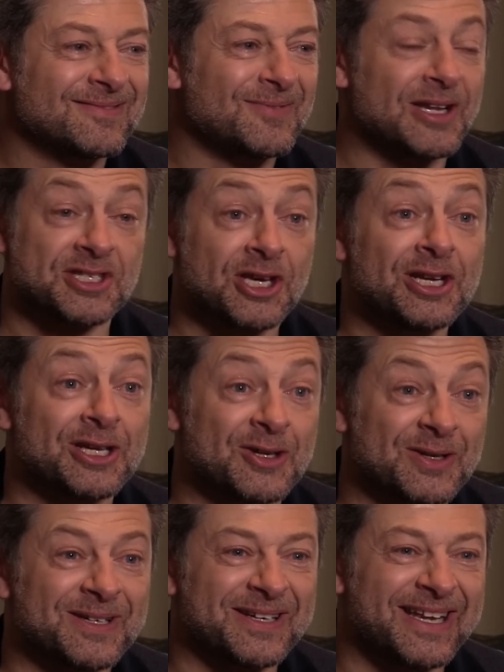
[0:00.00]
well, this is
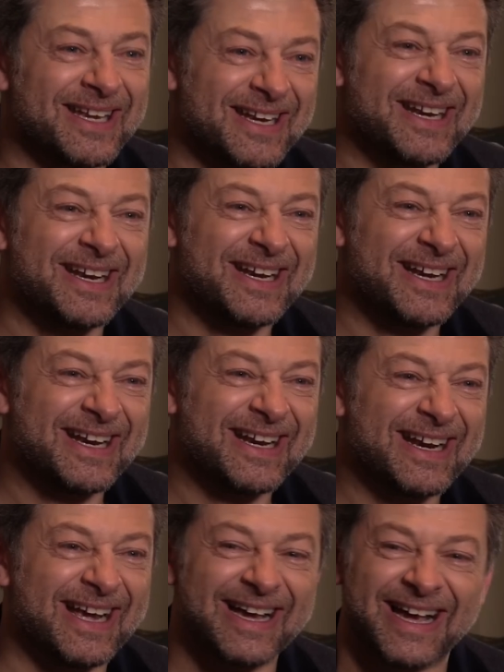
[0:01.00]
somehow the natural flow of your
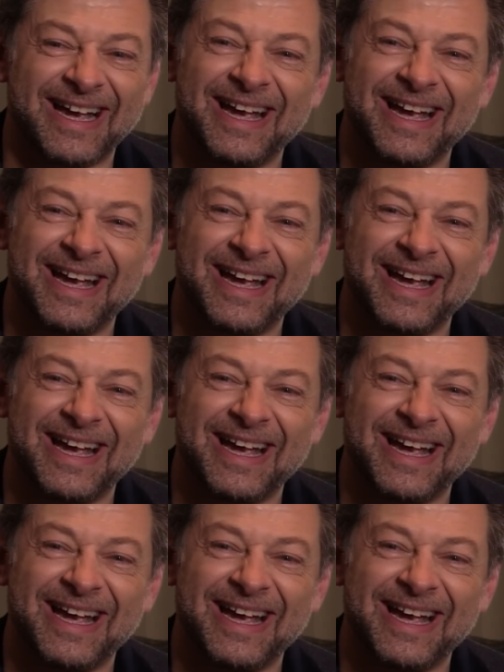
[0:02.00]
life?